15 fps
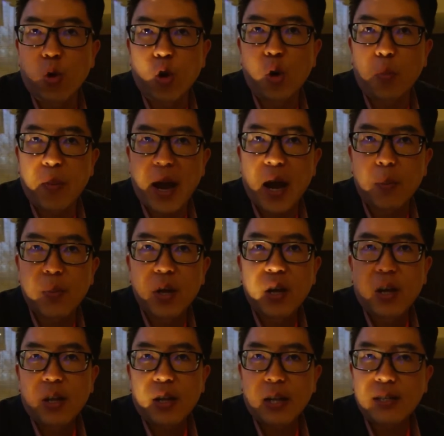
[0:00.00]
world map,
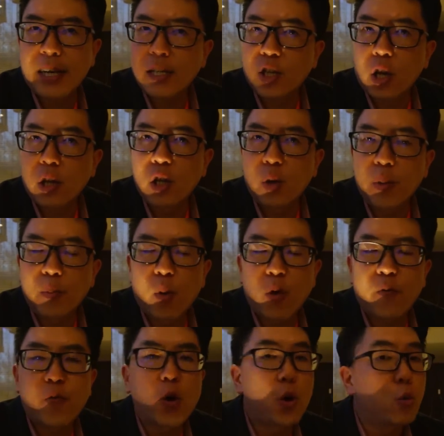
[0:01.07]
it takes on a little bit
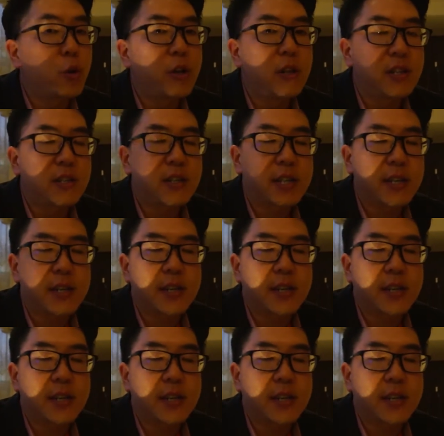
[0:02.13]
more photorealistic